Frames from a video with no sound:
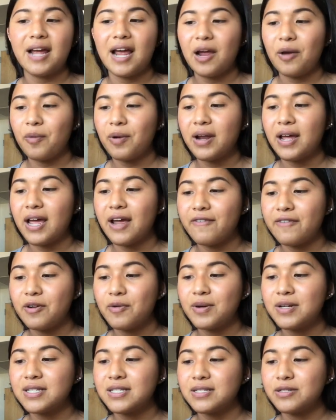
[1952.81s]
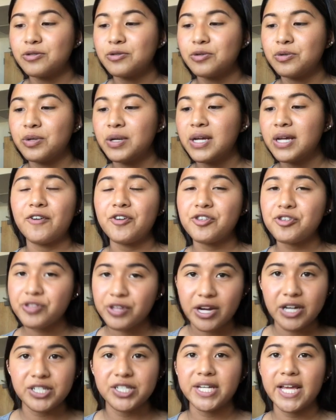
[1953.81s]
I want everyone to further
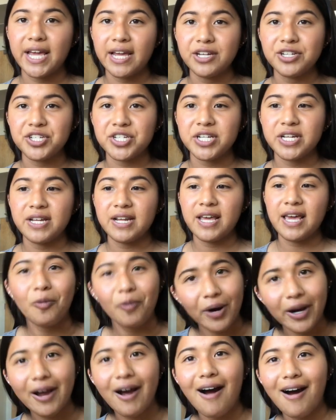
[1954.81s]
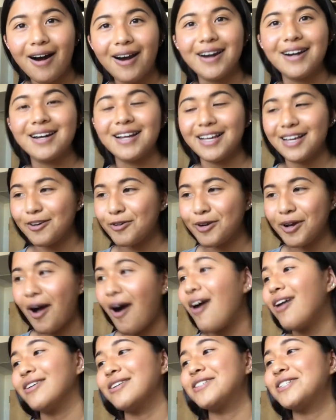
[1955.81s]
their education, work hard, and go to
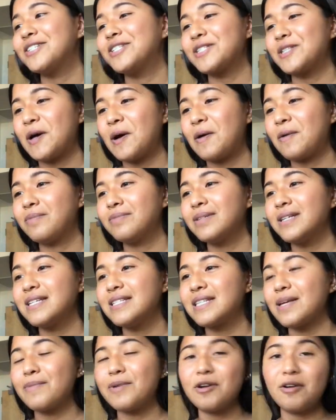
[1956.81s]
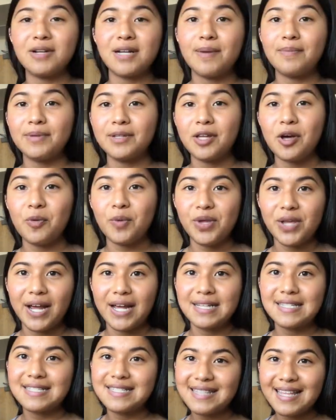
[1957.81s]
college. So please let me know down below what you
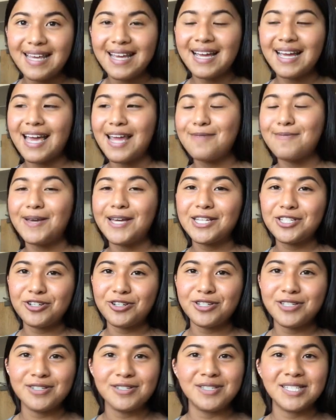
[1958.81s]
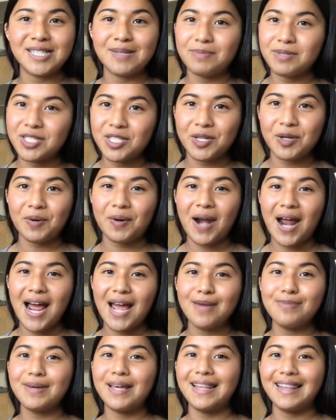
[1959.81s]
guys think, and make sure to
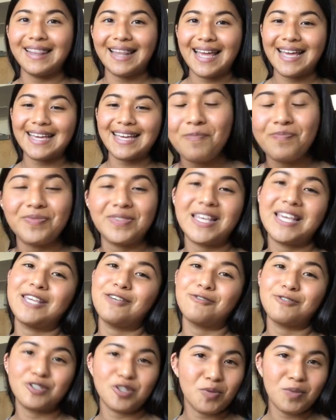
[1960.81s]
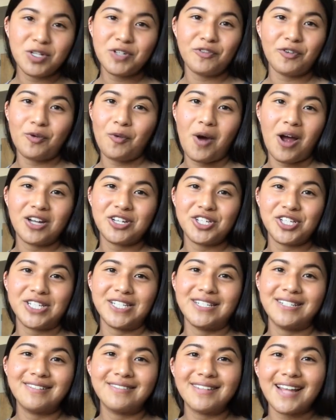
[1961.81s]
subscribe, like, and thank you so much for
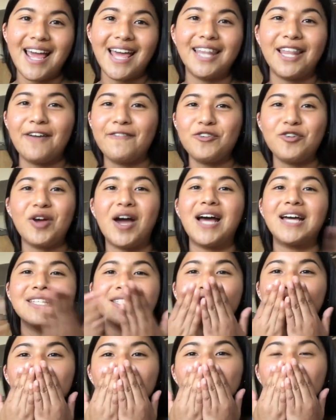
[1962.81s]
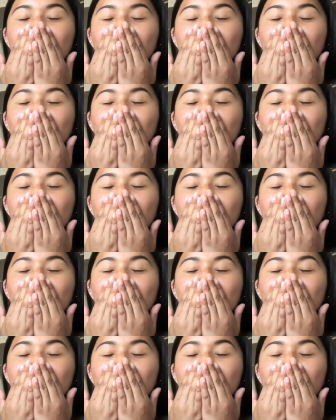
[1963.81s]
watching. I love you guys.